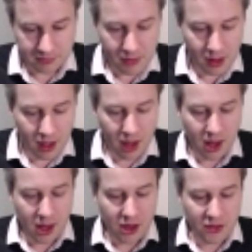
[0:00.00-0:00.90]
Mm-hmm.
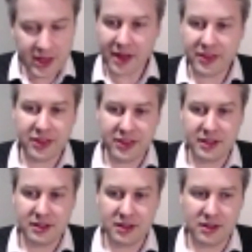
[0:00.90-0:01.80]
The other
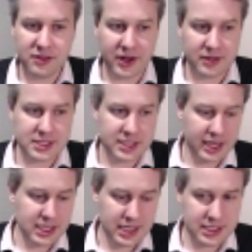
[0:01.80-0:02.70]
thing that I'd
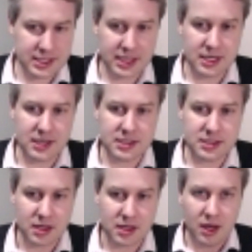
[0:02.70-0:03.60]
say, Dennis,
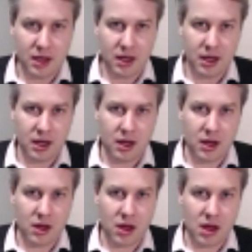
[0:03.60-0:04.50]
is
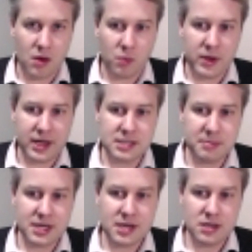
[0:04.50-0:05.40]
we need to
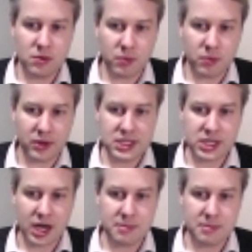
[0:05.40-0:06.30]
be
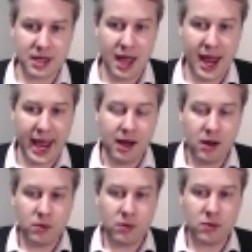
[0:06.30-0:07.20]
reshaping
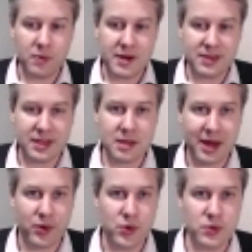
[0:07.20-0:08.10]
how we think
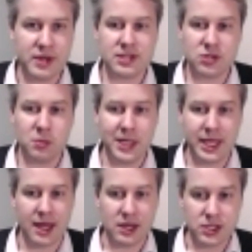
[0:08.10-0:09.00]
about who gets to
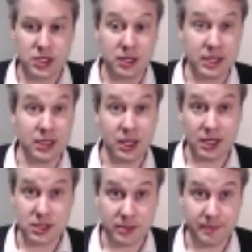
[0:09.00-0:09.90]
engage in
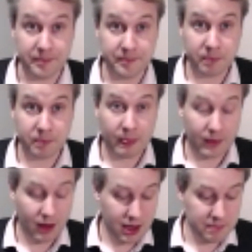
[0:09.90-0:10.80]
leadership.
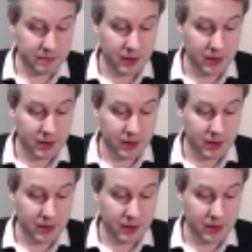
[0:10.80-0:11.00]
Mm-hmm. Um,